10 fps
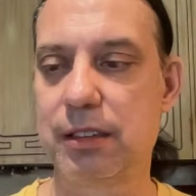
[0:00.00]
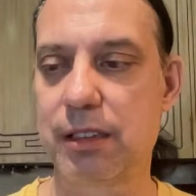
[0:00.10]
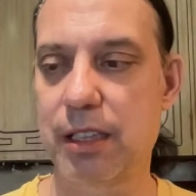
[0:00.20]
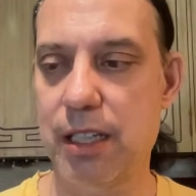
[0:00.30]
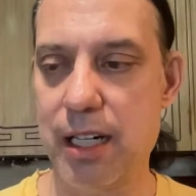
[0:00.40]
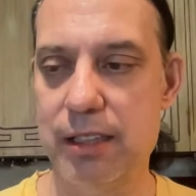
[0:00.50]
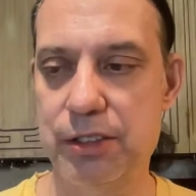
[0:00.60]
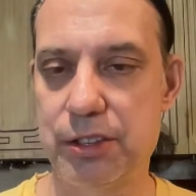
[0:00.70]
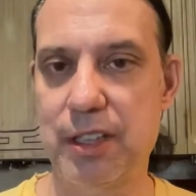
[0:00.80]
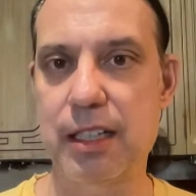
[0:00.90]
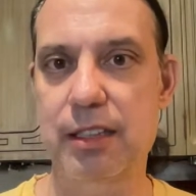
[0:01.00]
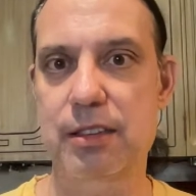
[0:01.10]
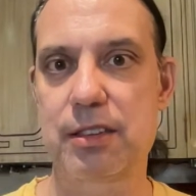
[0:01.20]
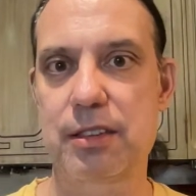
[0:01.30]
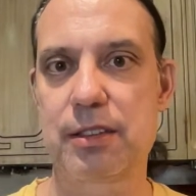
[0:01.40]

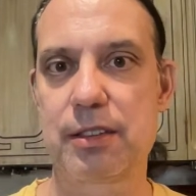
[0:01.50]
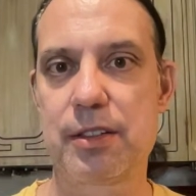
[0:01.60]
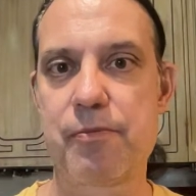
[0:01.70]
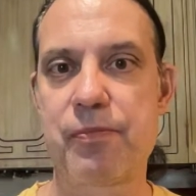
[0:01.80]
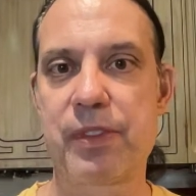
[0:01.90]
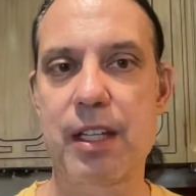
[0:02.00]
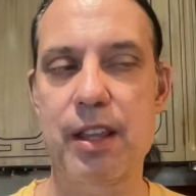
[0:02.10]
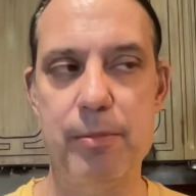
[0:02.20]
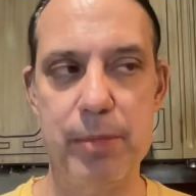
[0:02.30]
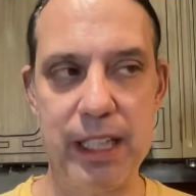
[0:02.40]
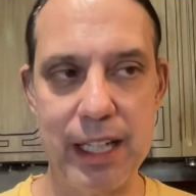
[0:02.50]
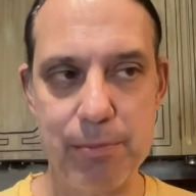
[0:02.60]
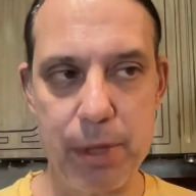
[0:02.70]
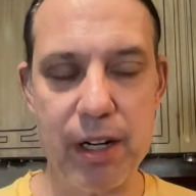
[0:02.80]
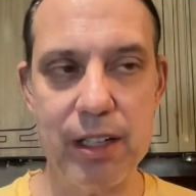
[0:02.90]
constructs that became
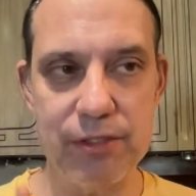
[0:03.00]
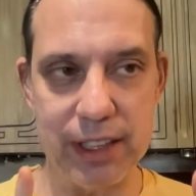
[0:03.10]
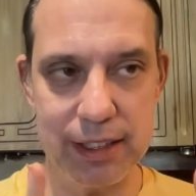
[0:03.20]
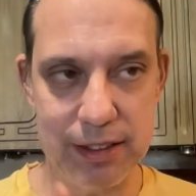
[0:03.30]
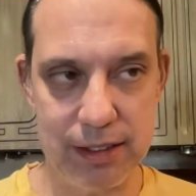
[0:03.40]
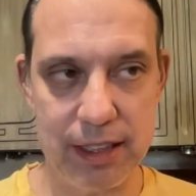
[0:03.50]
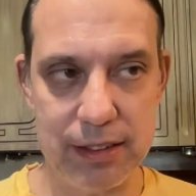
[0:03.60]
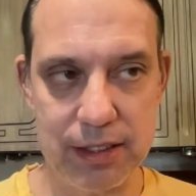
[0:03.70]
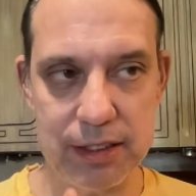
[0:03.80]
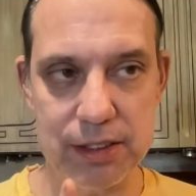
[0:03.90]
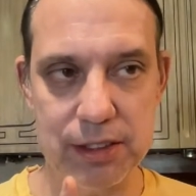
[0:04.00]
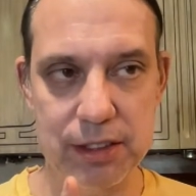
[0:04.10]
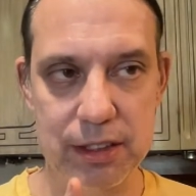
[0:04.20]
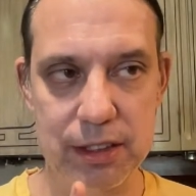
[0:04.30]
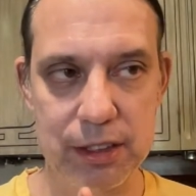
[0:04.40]
part of the consensus
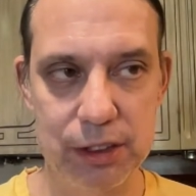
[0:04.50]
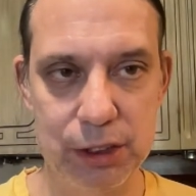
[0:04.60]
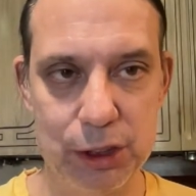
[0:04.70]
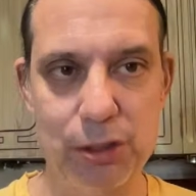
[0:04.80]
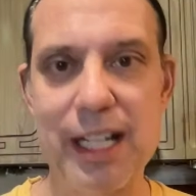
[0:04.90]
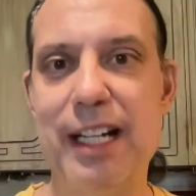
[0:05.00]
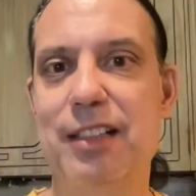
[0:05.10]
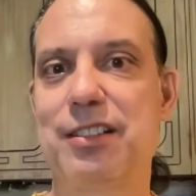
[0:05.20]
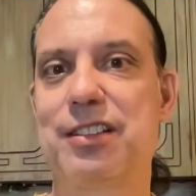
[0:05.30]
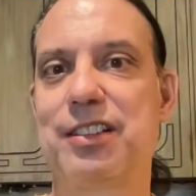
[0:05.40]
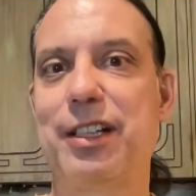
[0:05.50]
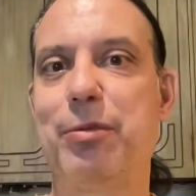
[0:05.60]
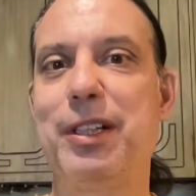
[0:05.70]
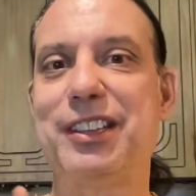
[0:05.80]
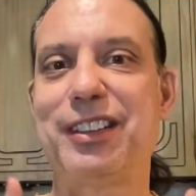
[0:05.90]
trance, the
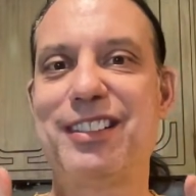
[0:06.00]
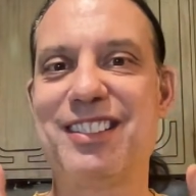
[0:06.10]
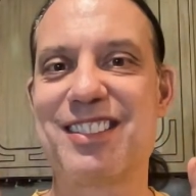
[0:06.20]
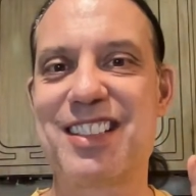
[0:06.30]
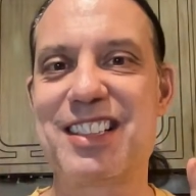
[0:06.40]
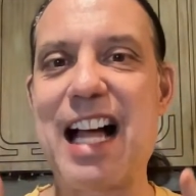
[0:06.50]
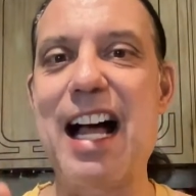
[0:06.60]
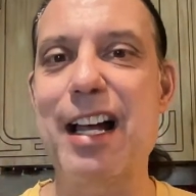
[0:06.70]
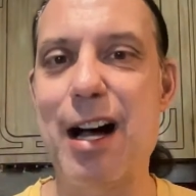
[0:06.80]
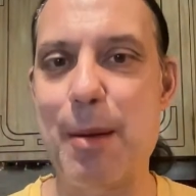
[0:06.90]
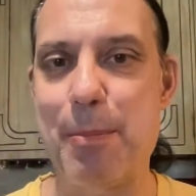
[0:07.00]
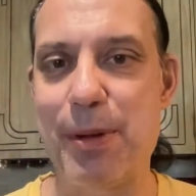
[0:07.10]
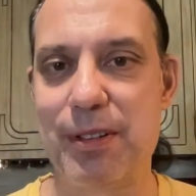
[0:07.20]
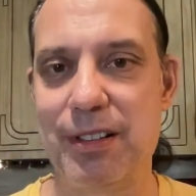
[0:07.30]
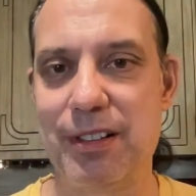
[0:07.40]
original PSYOP,
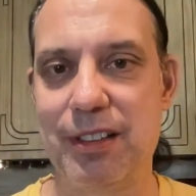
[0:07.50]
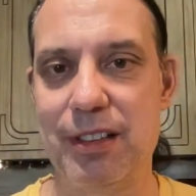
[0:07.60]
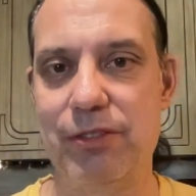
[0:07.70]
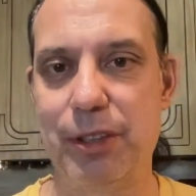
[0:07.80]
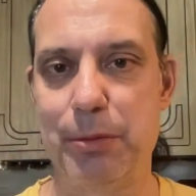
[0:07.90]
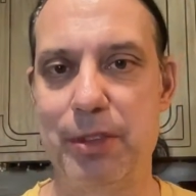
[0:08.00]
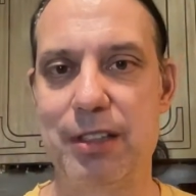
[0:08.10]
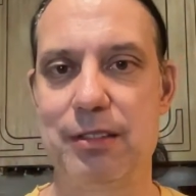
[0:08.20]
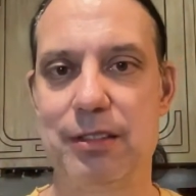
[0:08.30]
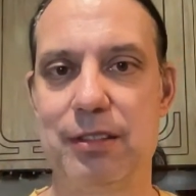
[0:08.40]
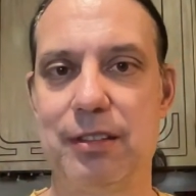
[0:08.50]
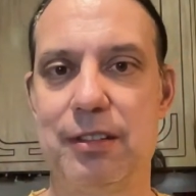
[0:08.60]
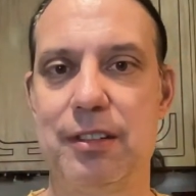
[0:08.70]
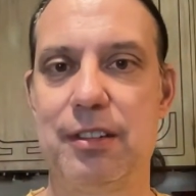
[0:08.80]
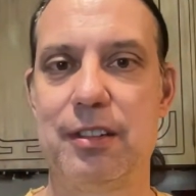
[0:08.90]
if you will,
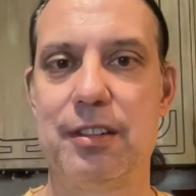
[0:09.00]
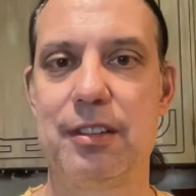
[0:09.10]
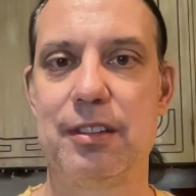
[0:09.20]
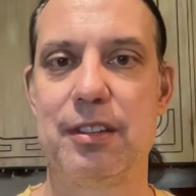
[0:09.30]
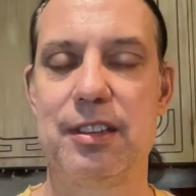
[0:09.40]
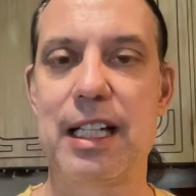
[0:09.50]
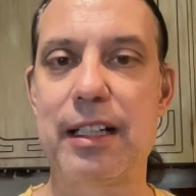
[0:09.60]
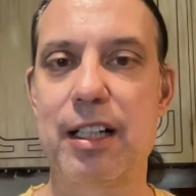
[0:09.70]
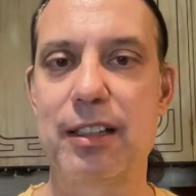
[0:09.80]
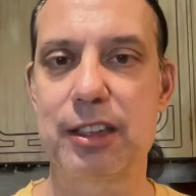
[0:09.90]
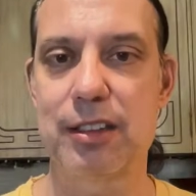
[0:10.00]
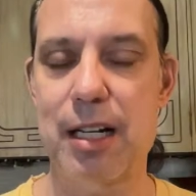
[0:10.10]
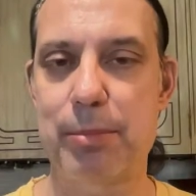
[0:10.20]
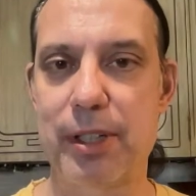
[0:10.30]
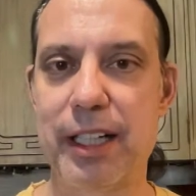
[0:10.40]
psychological
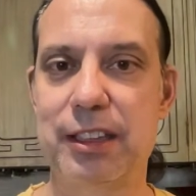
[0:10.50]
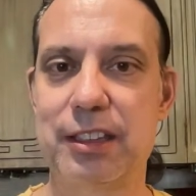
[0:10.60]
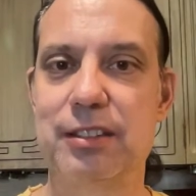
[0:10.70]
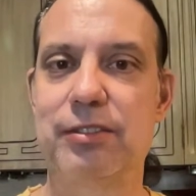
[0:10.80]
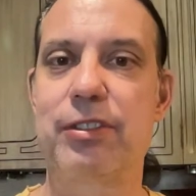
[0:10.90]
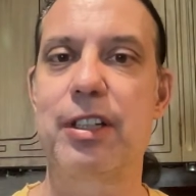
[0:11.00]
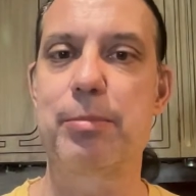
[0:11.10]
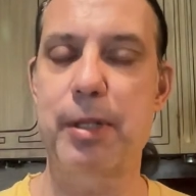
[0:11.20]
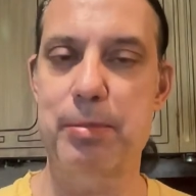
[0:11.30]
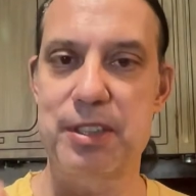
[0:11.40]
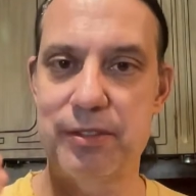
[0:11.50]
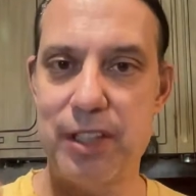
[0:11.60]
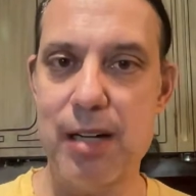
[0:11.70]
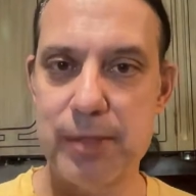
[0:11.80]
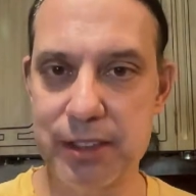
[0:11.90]
operation for the purpose of
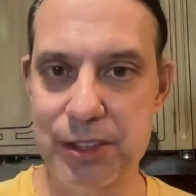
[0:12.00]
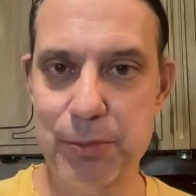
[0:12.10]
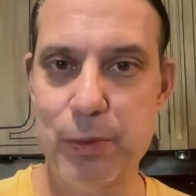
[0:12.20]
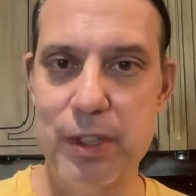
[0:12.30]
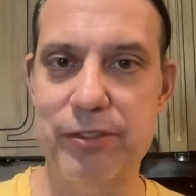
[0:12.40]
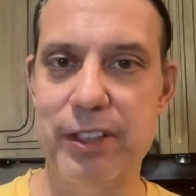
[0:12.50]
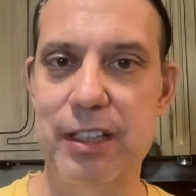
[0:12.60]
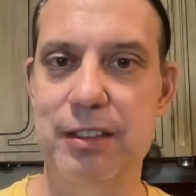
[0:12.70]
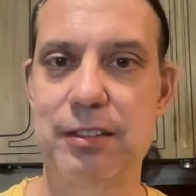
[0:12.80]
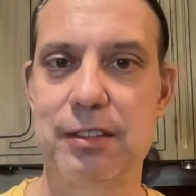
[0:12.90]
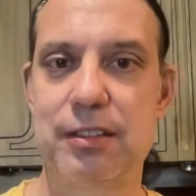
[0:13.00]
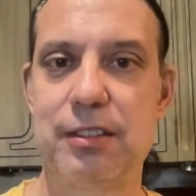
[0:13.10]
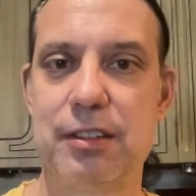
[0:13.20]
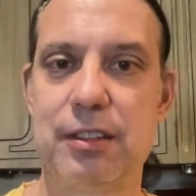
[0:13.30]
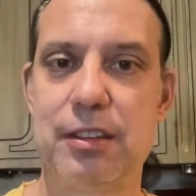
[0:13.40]
dominance and warfare.
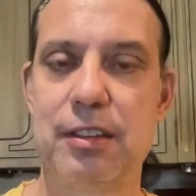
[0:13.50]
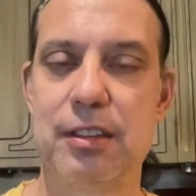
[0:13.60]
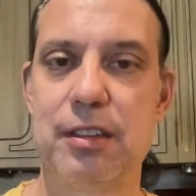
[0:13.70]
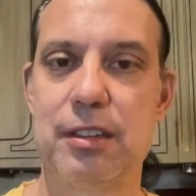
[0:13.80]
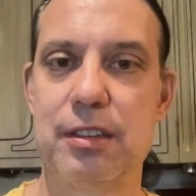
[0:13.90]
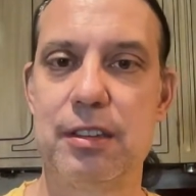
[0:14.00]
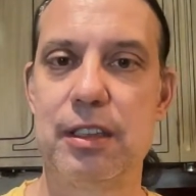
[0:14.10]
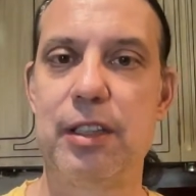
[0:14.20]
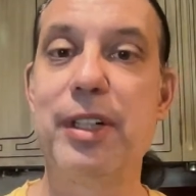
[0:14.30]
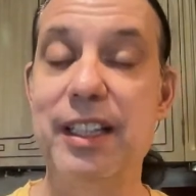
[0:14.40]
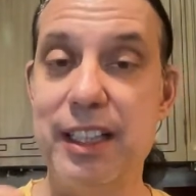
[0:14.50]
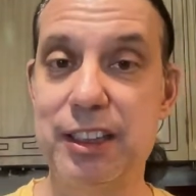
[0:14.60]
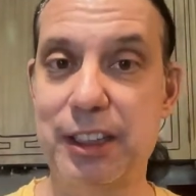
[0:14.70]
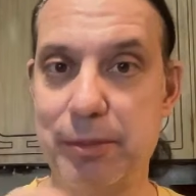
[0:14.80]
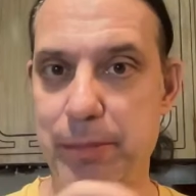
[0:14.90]

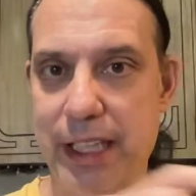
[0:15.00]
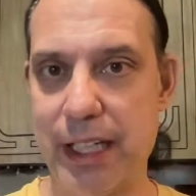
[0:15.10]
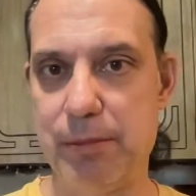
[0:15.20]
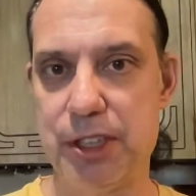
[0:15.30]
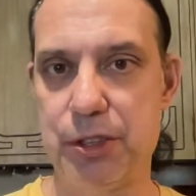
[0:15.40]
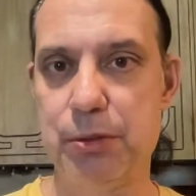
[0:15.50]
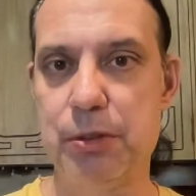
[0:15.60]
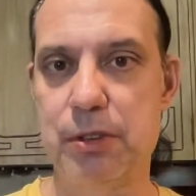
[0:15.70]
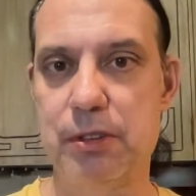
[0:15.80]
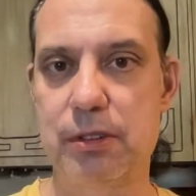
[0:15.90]
Religion became its tool.